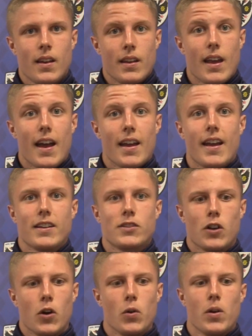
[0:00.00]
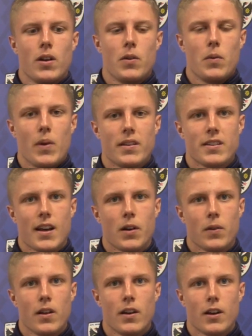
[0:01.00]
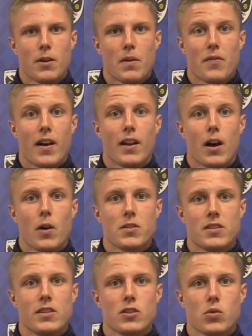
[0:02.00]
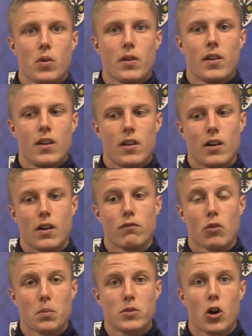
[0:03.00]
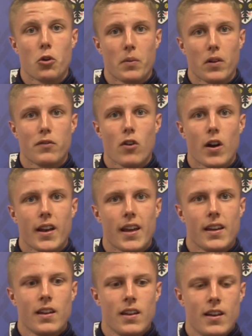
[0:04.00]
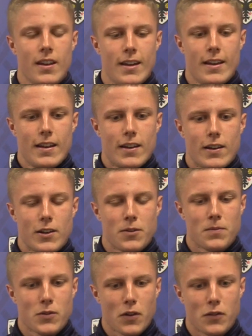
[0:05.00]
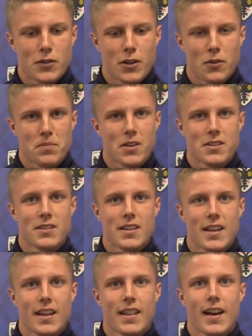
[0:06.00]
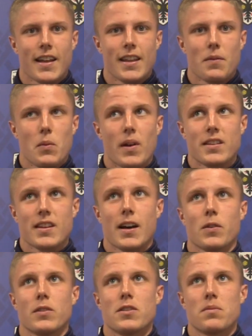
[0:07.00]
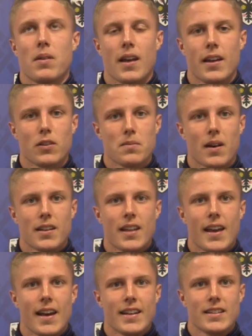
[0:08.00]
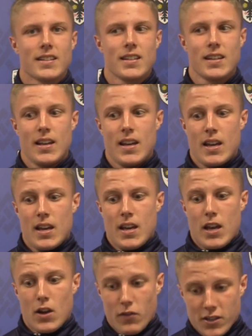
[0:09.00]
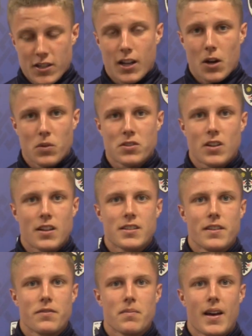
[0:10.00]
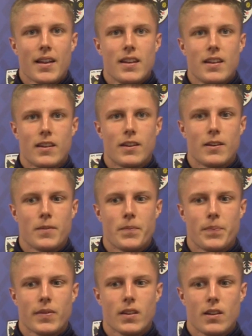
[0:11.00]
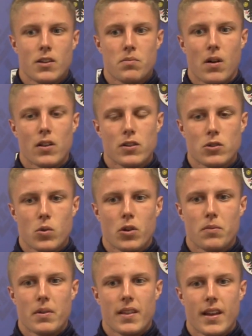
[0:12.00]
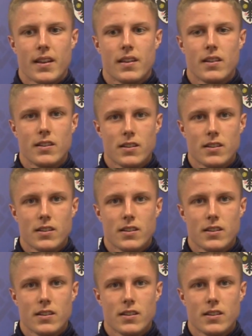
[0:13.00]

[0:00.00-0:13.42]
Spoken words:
Yeah, so we went down. I found out I was in the squad. Rob told me on Friday, so obviously I was buzzing to hear that. And then we went down to play on the Monday, and originally I was 19th man as part of the squad, but then